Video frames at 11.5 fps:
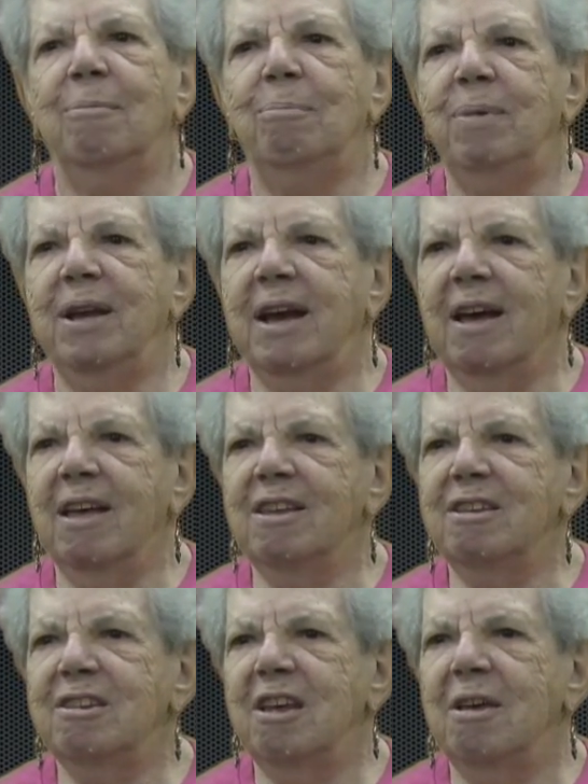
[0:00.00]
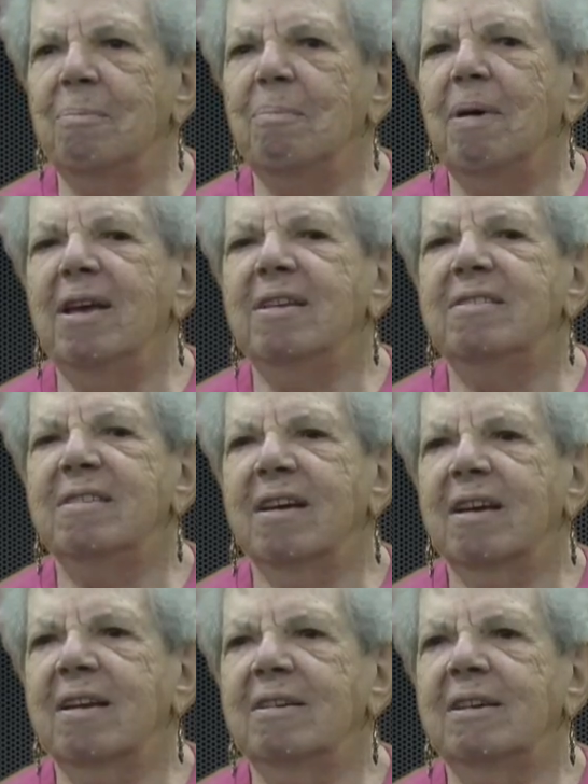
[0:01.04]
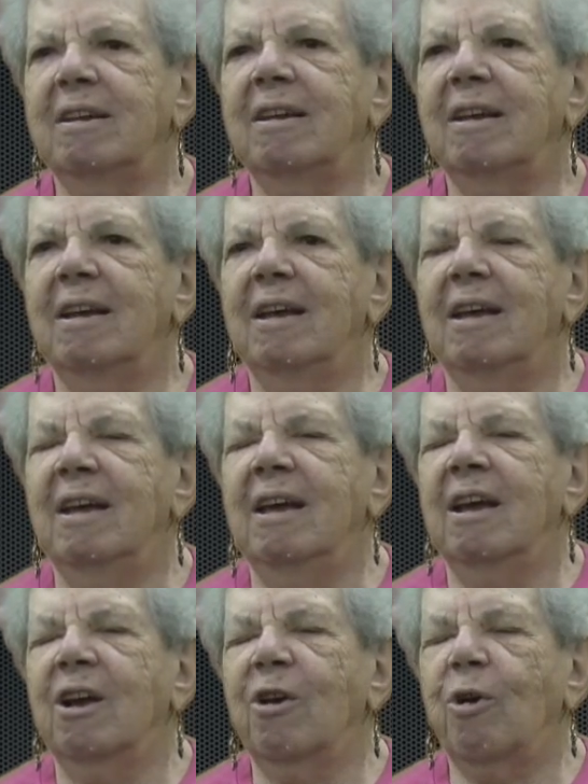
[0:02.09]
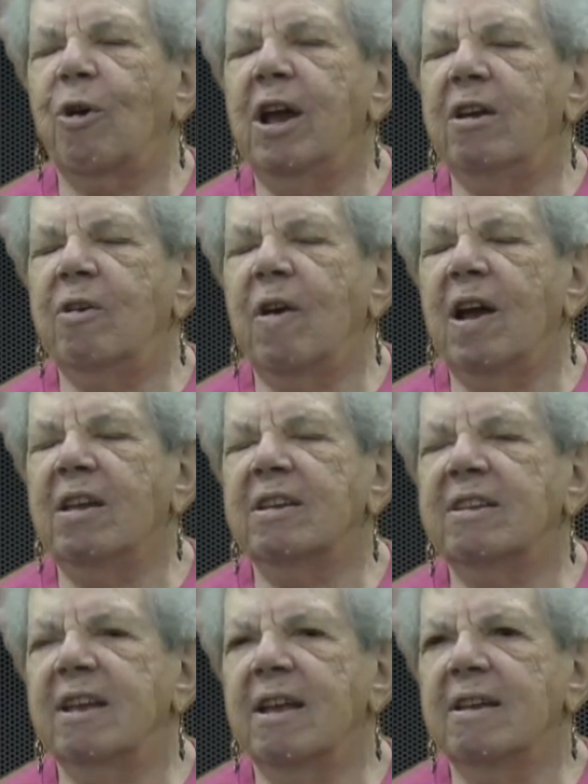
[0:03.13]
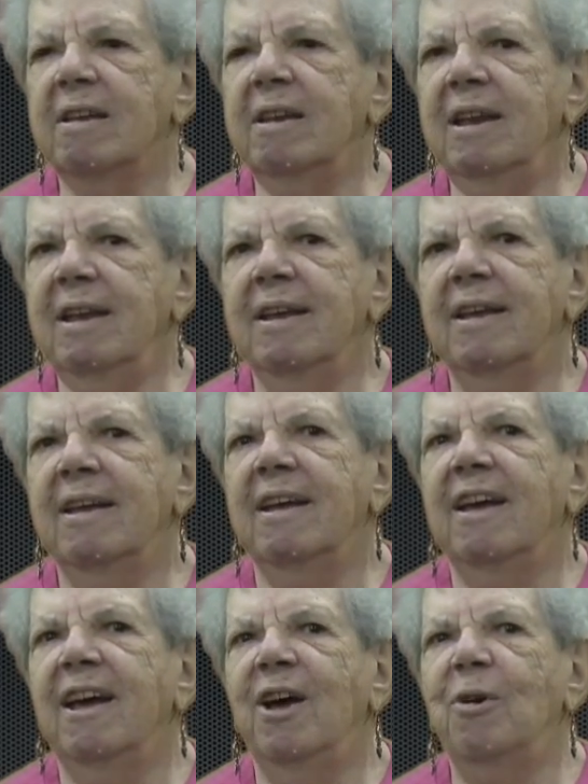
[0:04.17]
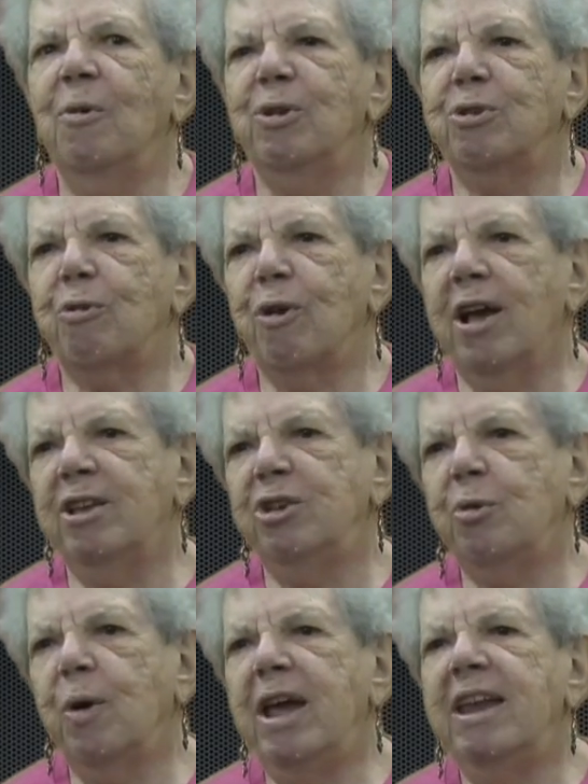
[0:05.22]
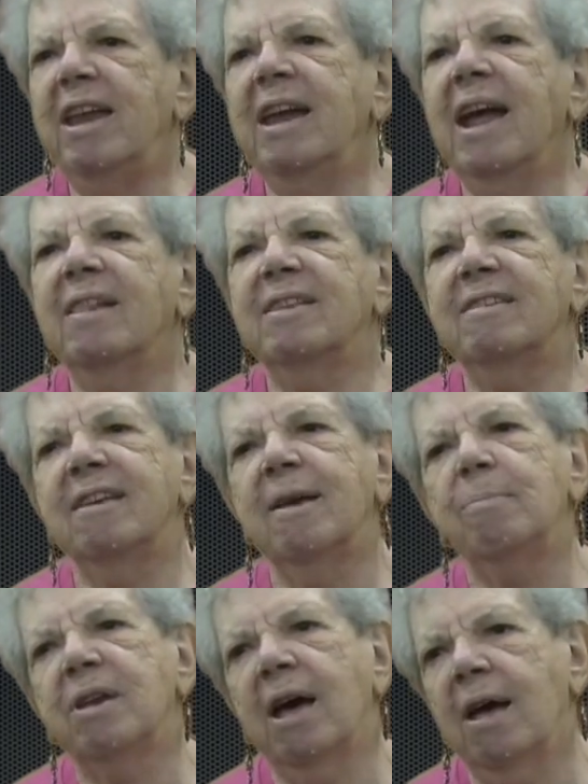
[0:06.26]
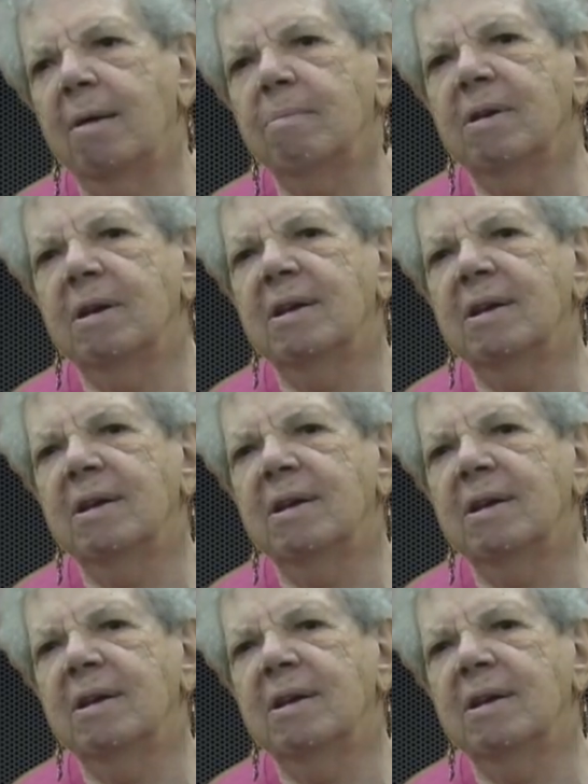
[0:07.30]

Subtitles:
because my second great-grandson was graduating at the same time.